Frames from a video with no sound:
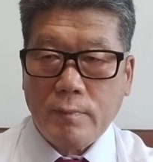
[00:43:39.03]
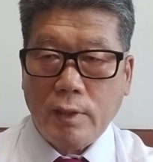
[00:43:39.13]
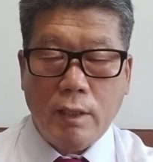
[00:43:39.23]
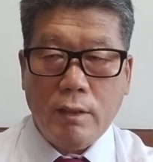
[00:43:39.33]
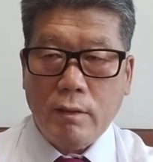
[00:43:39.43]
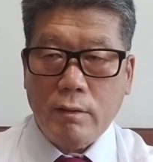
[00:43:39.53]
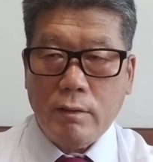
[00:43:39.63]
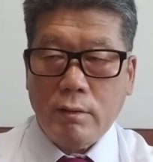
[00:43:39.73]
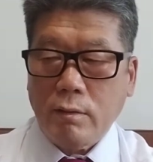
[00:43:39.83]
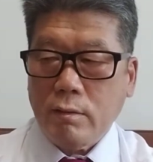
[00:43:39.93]

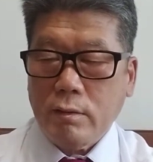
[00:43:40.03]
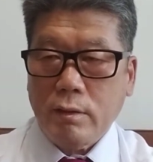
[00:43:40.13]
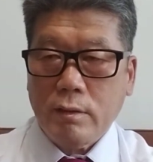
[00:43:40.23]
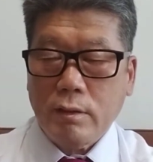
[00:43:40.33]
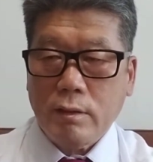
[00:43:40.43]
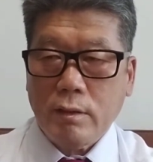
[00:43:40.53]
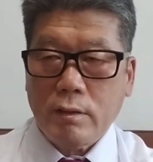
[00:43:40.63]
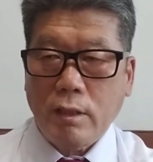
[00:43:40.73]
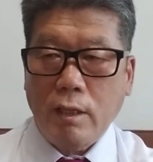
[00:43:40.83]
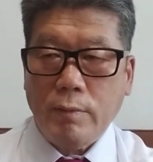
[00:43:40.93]
No. This is the
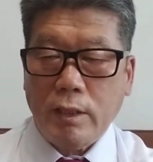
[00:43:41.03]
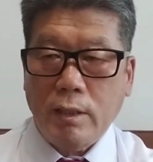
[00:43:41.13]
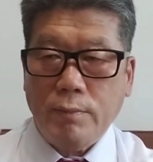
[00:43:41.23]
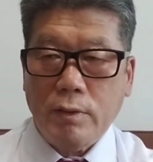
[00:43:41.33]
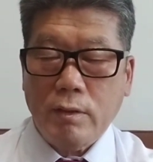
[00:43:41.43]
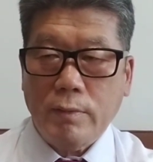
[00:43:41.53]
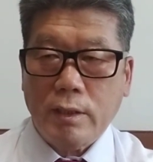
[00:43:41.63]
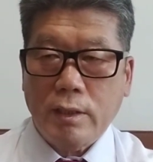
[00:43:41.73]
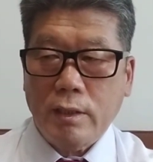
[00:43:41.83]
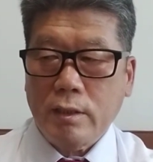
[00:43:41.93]
stock market, bond
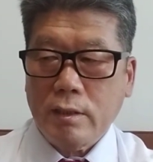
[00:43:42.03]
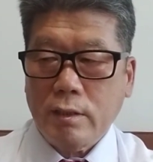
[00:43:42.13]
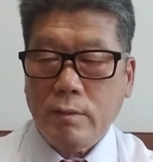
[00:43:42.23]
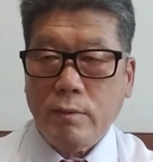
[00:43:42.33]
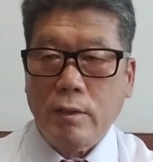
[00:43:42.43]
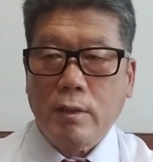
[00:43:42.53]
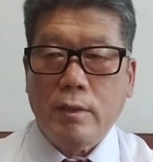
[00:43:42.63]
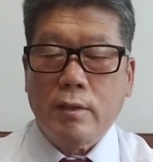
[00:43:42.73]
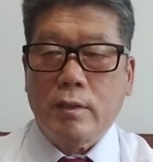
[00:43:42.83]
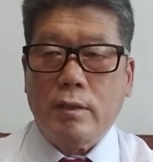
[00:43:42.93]
market is
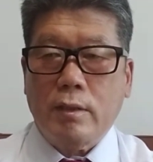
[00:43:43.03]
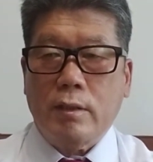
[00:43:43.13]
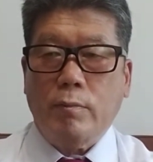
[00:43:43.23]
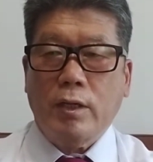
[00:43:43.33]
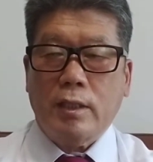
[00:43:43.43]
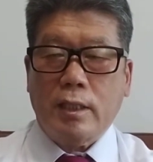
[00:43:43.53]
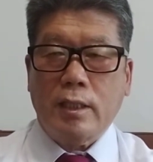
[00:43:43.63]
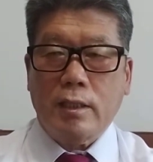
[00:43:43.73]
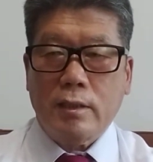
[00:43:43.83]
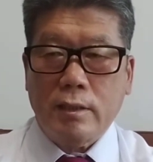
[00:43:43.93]
the monetary
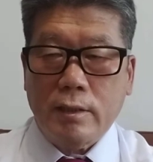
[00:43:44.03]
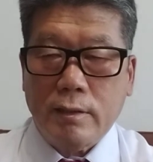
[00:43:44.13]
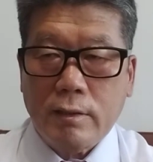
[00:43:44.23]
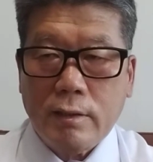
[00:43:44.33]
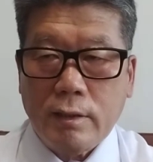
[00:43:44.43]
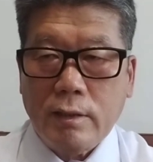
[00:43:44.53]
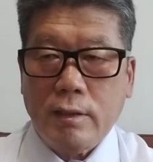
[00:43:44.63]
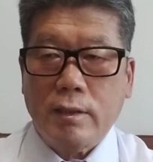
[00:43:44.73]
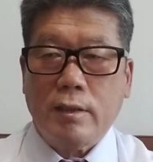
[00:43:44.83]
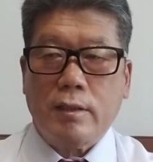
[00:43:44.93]
currency,
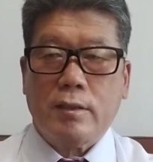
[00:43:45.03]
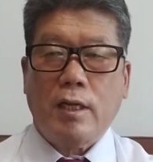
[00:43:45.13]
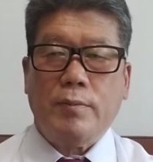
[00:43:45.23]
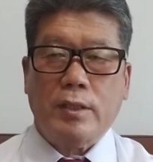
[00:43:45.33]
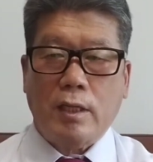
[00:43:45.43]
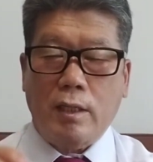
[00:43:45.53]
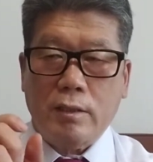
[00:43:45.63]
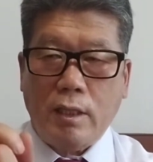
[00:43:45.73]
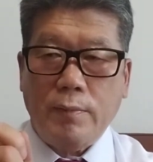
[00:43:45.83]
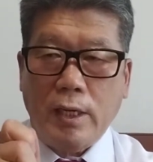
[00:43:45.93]
the
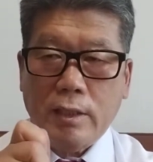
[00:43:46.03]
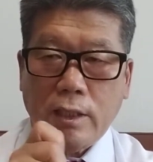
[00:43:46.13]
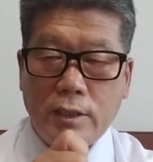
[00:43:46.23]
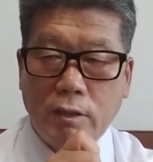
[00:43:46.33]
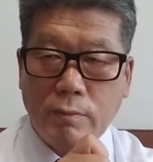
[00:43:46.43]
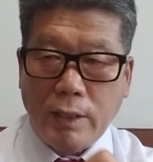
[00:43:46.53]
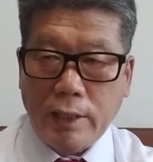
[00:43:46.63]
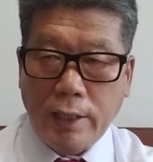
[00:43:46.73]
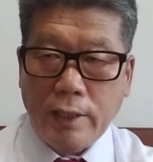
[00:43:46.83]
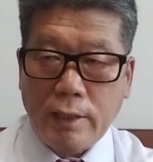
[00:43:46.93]
stabilization
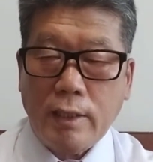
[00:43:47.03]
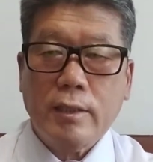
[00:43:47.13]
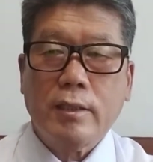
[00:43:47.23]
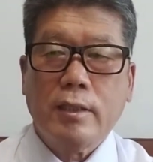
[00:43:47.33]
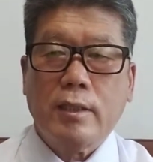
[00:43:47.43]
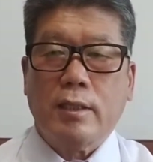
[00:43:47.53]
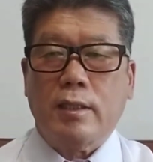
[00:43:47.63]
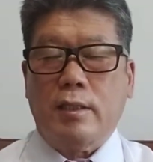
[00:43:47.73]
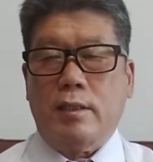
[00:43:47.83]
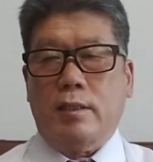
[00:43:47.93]
market.
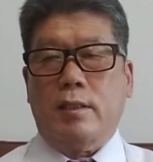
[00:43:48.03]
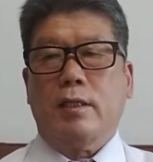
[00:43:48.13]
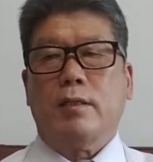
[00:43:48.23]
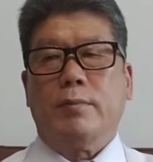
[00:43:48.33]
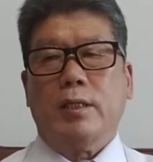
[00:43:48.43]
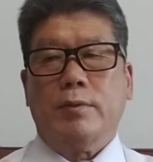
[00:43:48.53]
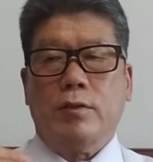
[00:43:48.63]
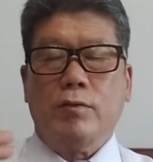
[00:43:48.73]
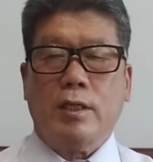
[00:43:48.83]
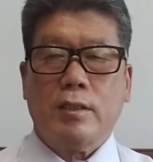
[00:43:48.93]
In maybe
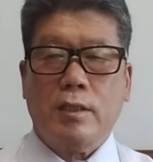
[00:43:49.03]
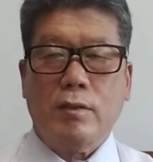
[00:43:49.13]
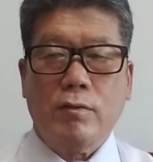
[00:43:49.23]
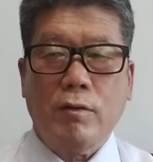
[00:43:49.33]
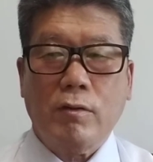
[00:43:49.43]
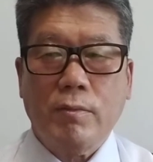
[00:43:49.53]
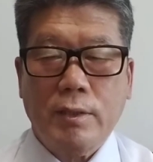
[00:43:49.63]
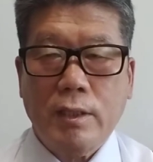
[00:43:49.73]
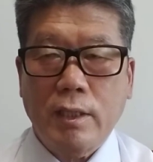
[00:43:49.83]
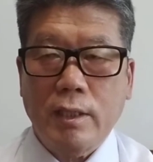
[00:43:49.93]
USA, New York
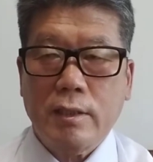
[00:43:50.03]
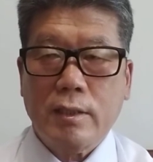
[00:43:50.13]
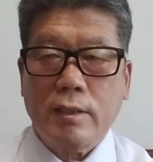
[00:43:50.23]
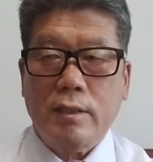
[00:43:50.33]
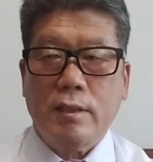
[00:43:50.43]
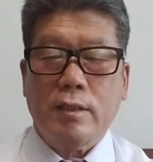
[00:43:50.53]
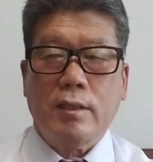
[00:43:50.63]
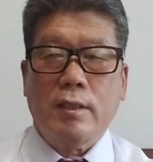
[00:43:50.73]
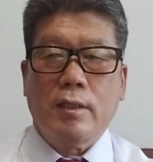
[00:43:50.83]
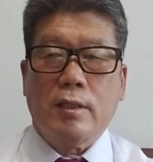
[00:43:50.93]
over there is the
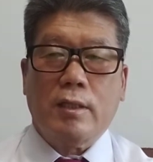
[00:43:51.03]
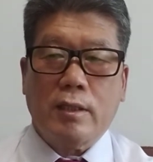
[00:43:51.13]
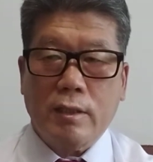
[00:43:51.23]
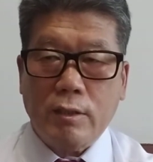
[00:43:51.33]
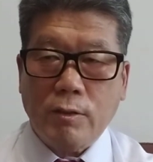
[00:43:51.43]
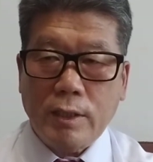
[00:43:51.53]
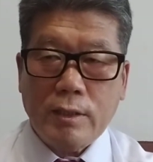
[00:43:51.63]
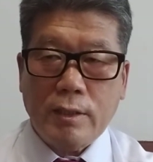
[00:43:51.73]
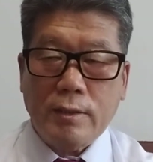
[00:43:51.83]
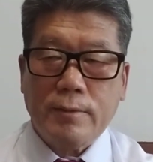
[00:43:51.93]
treasury